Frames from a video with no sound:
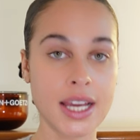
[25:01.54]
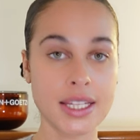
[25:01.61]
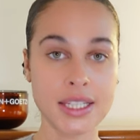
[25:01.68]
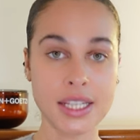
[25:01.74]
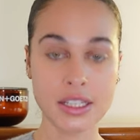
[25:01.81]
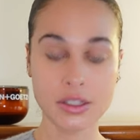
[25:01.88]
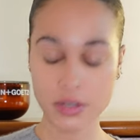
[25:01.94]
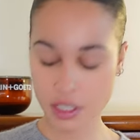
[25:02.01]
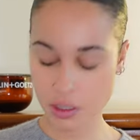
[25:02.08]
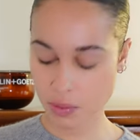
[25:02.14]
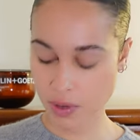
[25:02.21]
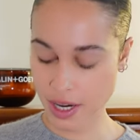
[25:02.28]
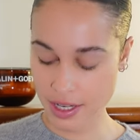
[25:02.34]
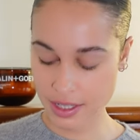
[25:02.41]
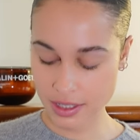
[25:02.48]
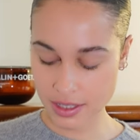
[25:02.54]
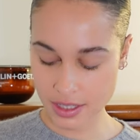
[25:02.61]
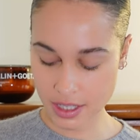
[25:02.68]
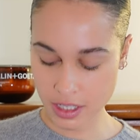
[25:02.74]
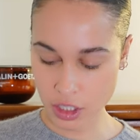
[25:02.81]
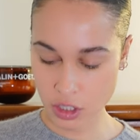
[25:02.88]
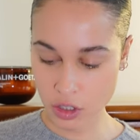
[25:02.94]
accessories brands
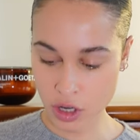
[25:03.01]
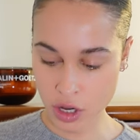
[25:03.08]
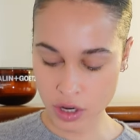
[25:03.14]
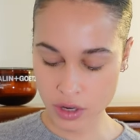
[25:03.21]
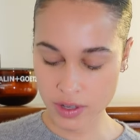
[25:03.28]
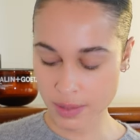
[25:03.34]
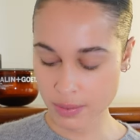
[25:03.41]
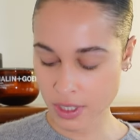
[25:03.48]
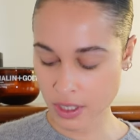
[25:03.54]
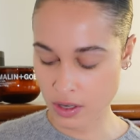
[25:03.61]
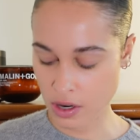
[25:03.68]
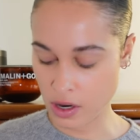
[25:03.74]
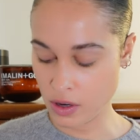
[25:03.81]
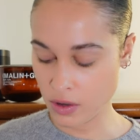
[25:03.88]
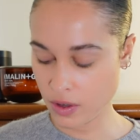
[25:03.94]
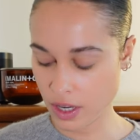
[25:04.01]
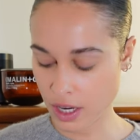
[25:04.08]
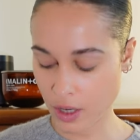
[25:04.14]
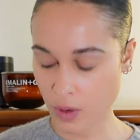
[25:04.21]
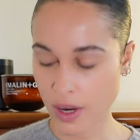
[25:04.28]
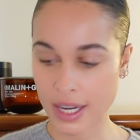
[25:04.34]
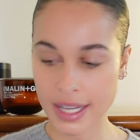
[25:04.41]
that you know, let me know. I
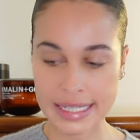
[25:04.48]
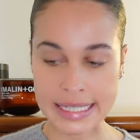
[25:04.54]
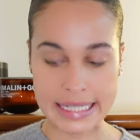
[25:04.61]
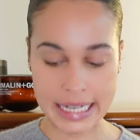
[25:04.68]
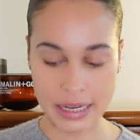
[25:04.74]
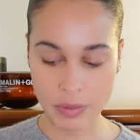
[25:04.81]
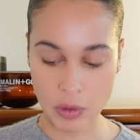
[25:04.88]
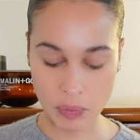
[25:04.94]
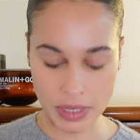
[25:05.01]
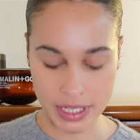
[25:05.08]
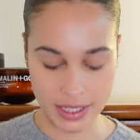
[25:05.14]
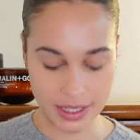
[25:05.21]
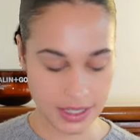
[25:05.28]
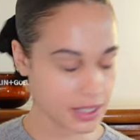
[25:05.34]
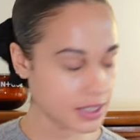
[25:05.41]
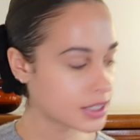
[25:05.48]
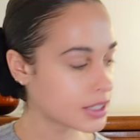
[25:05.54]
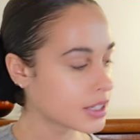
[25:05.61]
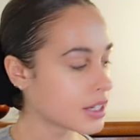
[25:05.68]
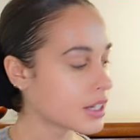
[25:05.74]
quite like statement pieces.